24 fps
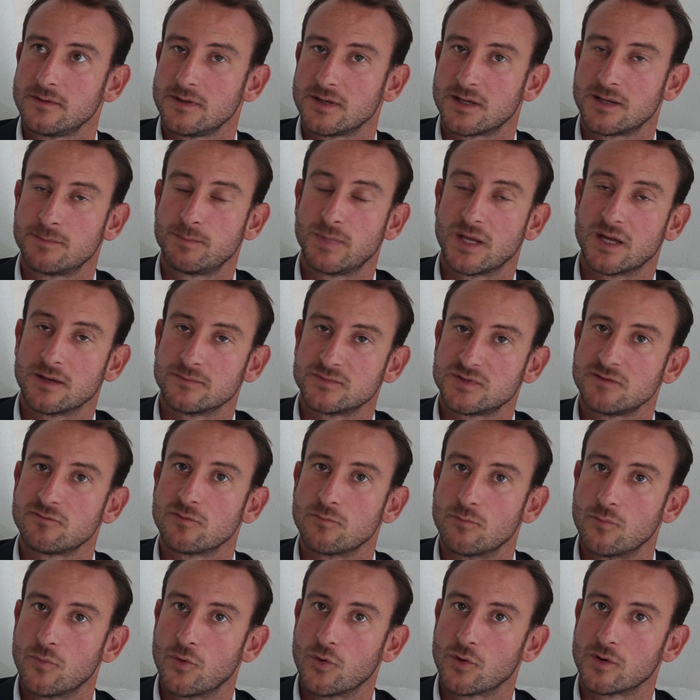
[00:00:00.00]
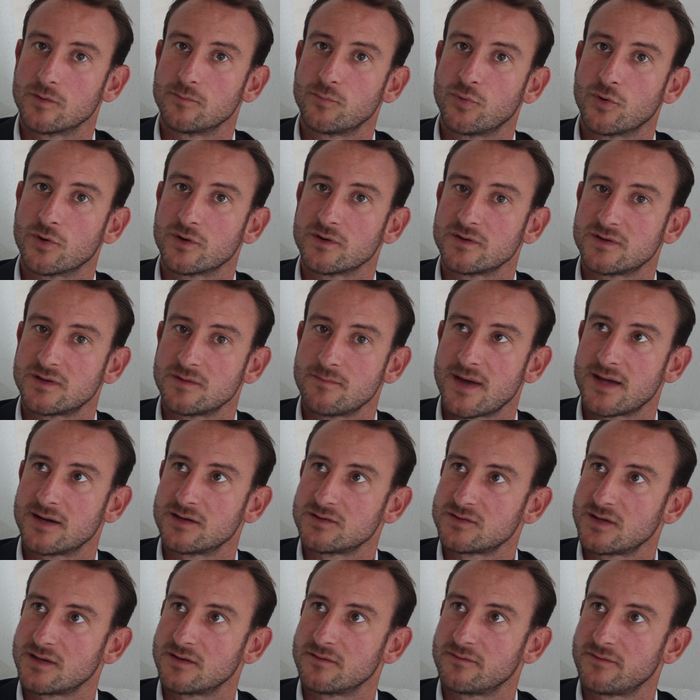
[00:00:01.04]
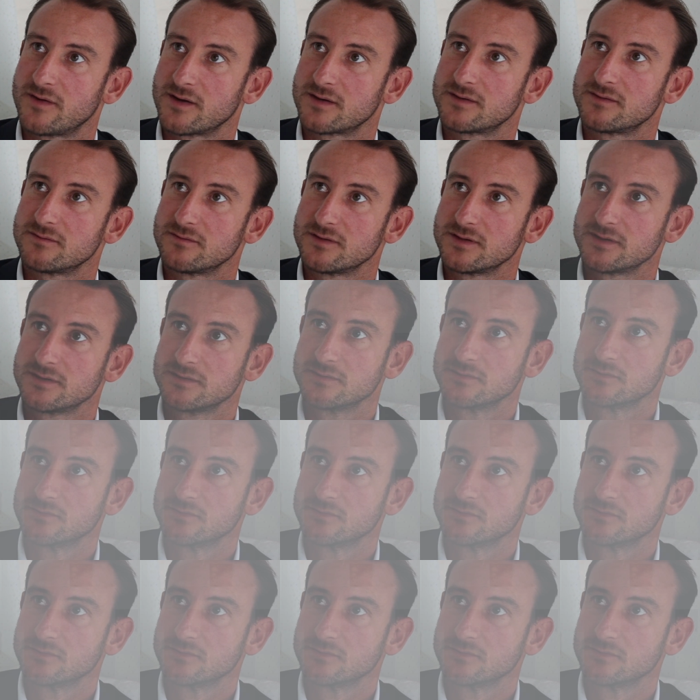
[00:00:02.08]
it becomes even more important to manage that effectively.